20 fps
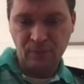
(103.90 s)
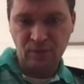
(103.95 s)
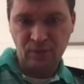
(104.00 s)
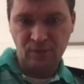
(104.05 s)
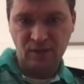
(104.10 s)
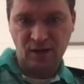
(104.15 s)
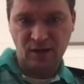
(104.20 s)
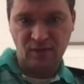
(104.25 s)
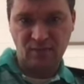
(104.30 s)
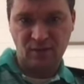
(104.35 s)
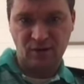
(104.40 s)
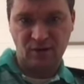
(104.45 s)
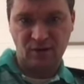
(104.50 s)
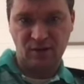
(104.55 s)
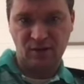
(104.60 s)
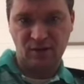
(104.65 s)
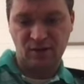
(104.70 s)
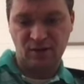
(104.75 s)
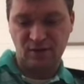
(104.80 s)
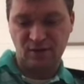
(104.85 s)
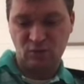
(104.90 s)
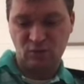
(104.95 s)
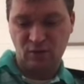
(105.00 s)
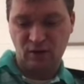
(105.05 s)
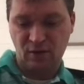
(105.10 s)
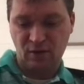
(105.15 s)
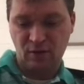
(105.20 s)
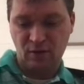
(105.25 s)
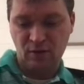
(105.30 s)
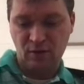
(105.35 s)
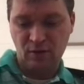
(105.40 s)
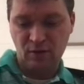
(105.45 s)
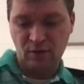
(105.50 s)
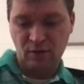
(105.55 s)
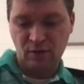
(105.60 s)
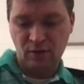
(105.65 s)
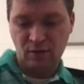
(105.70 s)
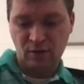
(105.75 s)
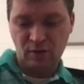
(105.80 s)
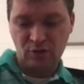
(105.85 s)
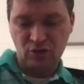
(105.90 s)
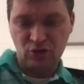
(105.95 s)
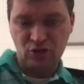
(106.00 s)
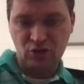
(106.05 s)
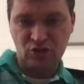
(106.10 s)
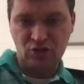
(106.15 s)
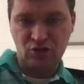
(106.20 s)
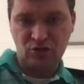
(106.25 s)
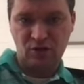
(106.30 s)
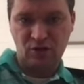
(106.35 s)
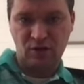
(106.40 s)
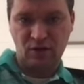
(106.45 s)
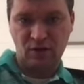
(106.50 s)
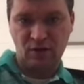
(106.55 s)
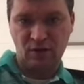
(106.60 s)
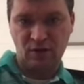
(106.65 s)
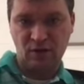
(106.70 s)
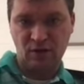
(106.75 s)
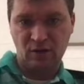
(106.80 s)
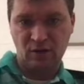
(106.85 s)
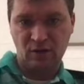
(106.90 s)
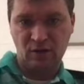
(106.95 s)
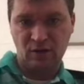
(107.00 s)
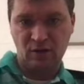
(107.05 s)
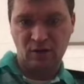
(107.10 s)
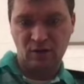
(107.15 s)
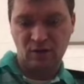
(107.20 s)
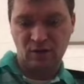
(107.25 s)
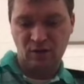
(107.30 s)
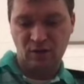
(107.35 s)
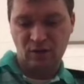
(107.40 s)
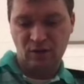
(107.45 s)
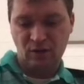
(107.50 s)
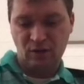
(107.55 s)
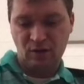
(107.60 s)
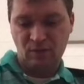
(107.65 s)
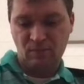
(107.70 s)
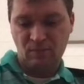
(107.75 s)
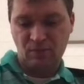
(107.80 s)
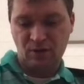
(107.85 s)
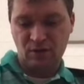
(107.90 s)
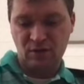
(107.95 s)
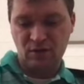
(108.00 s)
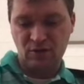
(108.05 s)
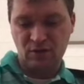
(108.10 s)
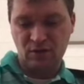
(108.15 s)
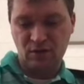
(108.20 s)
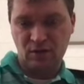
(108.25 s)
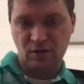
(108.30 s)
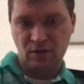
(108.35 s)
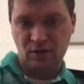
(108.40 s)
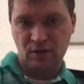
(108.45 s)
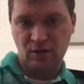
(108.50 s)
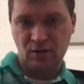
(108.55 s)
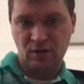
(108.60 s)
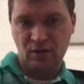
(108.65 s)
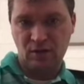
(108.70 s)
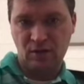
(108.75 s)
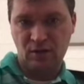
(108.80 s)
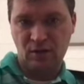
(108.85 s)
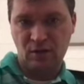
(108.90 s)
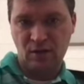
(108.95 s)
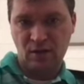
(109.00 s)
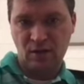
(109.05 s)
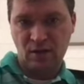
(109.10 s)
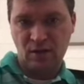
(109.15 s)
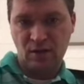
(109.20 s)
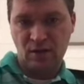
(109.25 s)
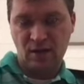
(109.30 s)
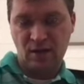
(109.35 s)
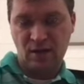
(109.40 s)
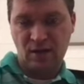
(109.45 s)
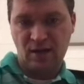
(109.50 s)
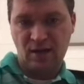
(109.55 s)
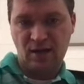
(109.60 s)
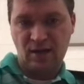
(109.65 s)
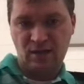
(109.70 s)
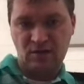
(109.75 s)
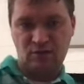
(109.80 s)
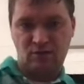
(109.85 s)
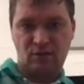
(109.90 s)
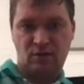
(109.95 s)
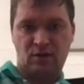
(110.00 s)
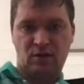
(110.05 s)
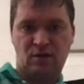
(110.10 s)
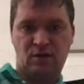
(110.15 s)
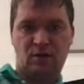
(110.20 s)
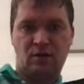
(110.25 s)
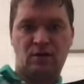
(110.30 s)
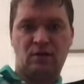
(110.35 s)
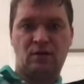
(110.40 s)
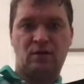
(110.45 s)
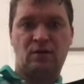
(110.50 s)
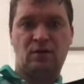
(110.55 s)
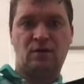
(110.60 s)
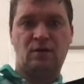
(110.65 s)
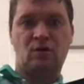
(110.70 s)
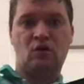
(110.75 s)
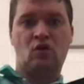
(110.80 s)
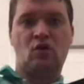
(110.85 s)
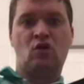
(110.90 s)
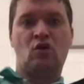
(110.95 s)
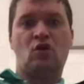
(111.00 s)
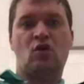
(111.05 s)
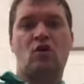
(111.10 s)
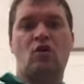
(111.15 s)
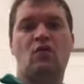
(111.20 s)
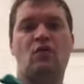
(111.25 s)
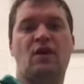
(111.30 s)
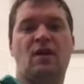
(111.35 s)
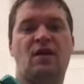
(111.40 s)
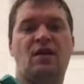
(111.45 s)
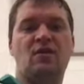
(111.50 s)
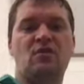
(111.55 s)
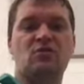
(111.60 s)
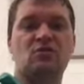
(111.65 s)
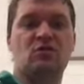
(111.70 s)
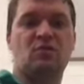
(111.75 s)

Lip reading: getting my green light as well. G string, B string, and E string. Okay, here's the